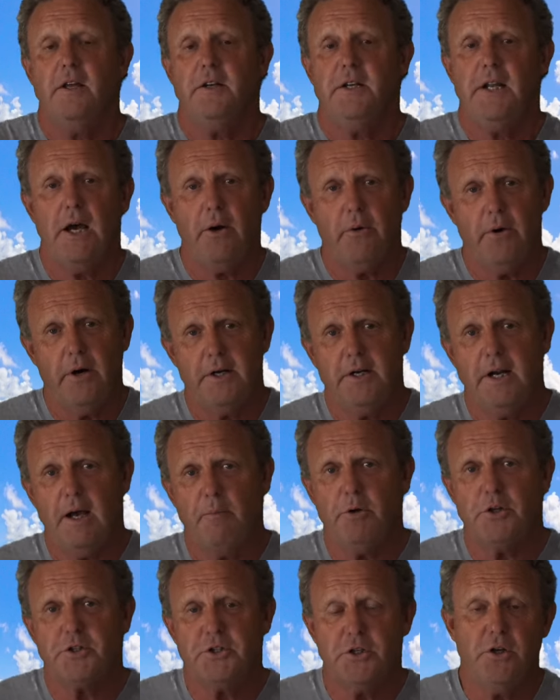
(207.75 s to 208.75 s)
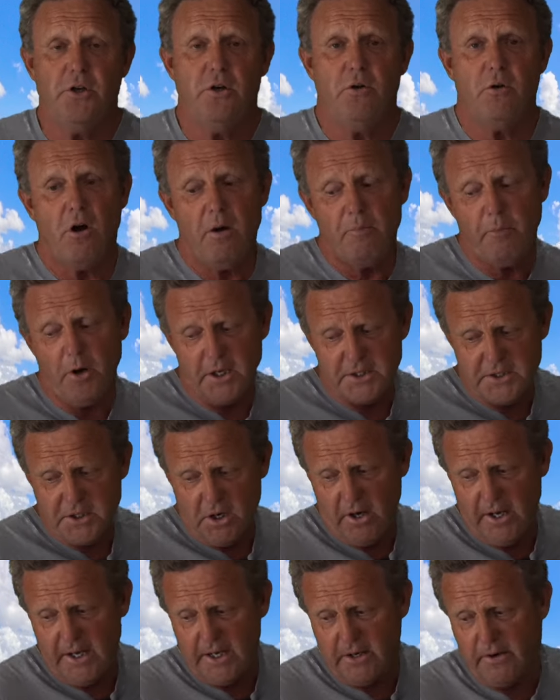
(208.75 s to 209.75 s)
Now we're at number 2 on my
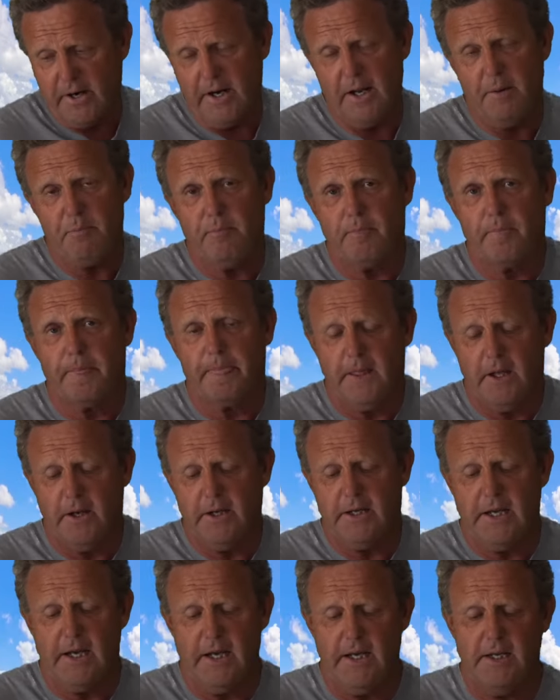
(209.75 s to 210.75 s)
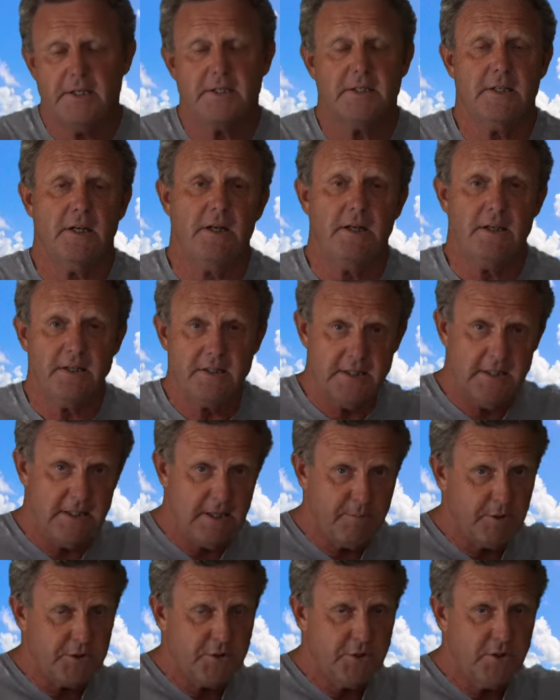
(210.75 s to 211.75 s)
diagram. Okay, so you can see
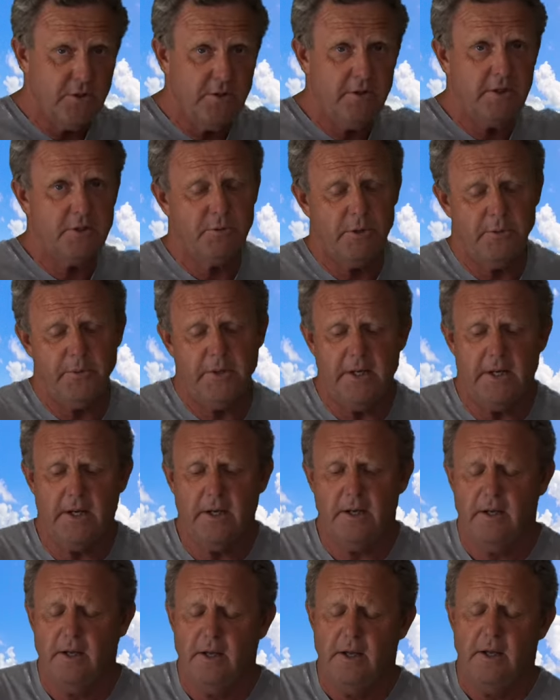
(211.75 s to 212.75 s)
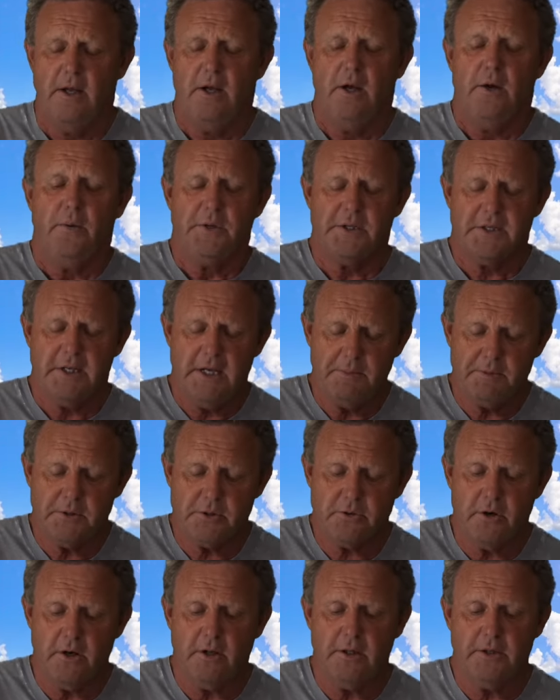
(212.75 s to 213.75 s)
number 2, that's where we are. We just keep
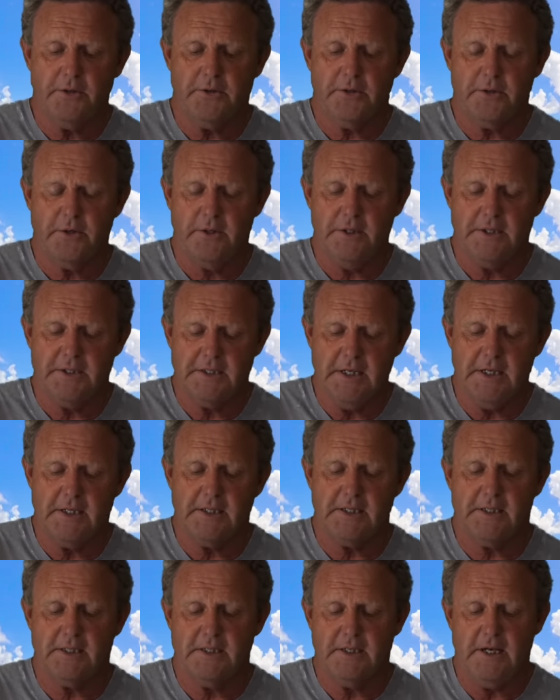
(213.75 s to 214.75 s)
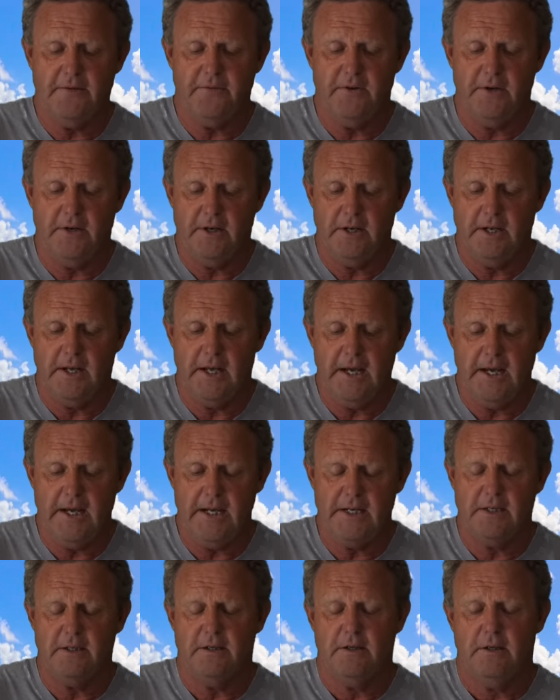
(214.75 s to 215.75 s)
scrolling through, 6, 7,
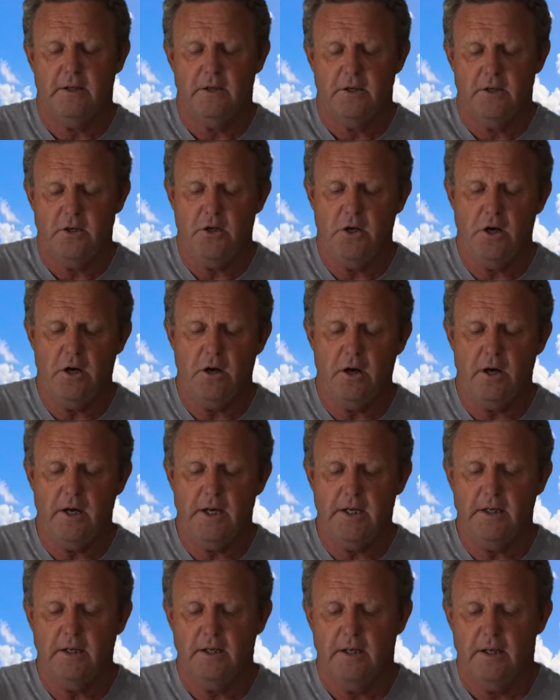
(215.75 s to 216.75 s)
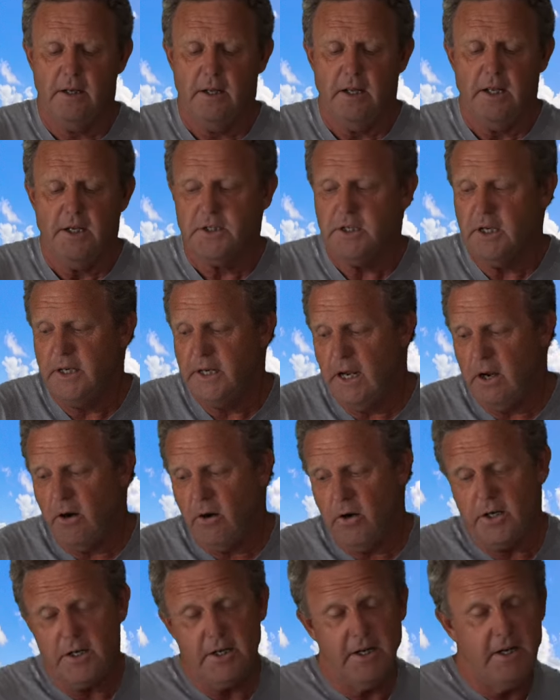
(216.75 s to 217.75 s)
8, 9. So
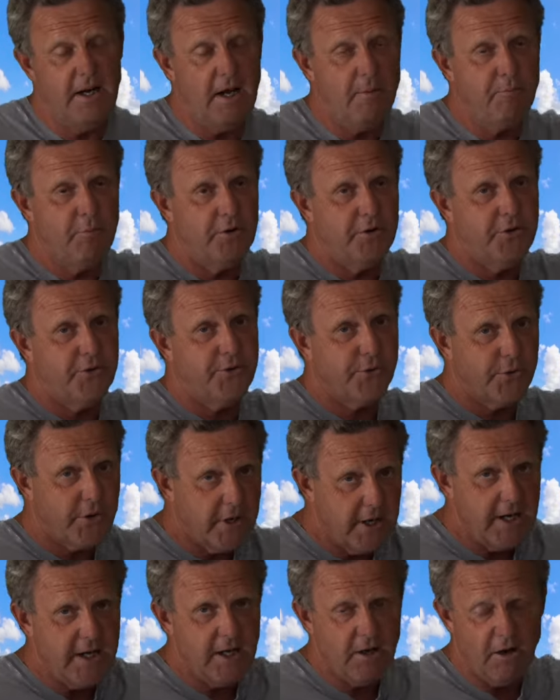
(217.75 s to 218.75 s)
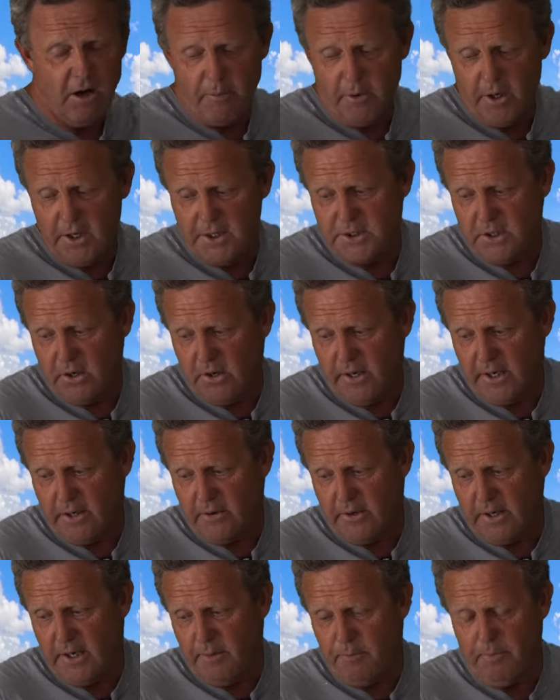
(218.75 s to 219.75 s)
now we're at number 3 on my
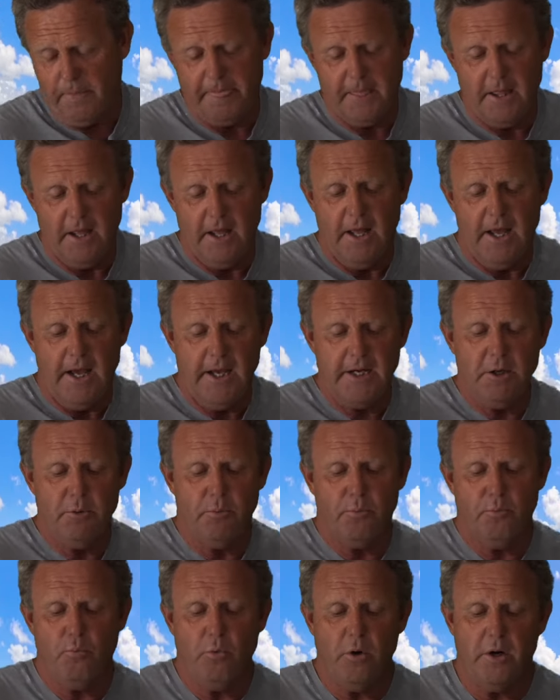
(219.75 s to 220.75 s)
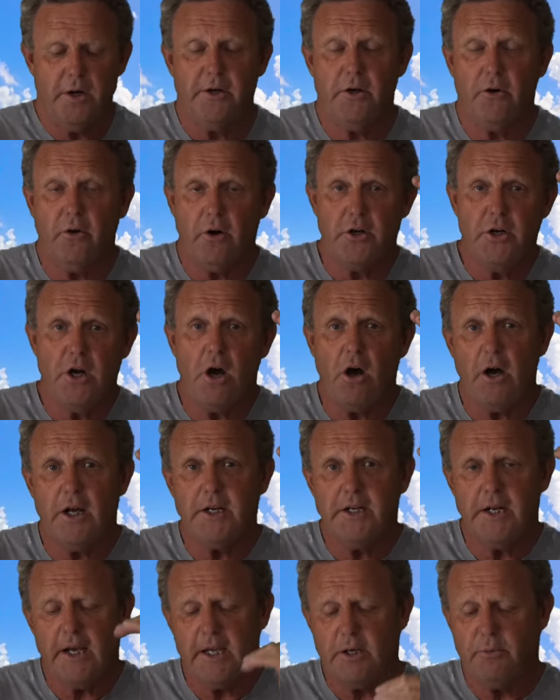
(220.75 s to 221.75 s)
diagram, and you're on
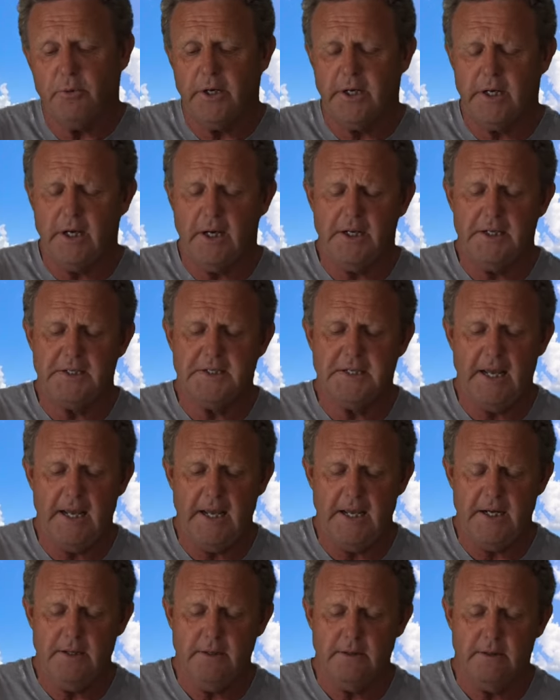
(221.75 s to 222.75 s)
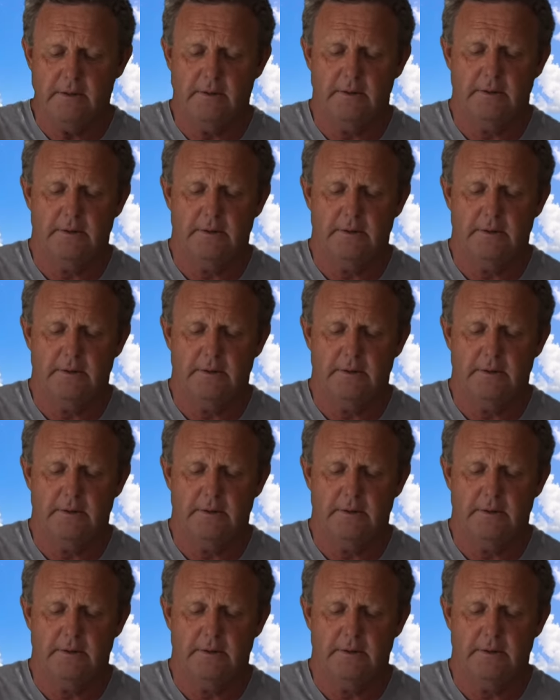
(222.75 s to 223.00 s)
9 now, you want to go to 10.